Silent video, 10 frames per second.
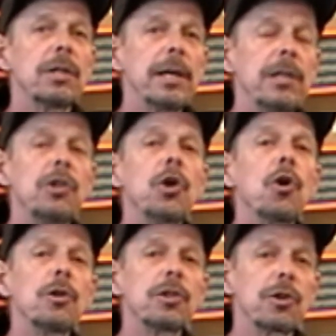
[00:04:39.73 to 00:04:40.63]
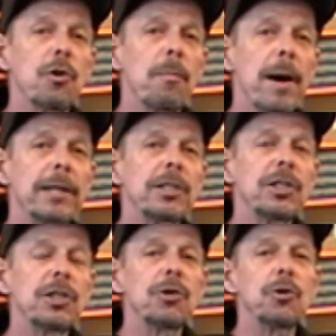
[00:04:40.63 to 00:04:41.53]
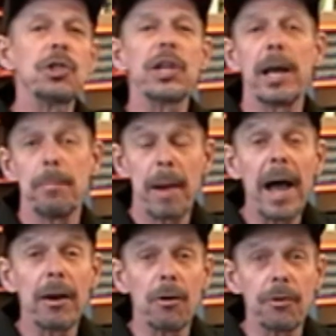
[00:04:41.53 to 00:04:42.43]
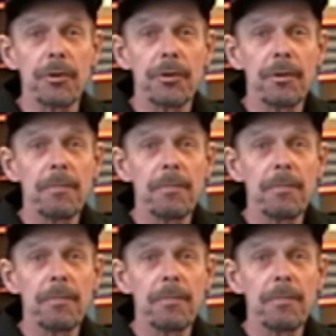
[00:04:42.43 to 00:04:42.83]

enjoy so much to shape panels.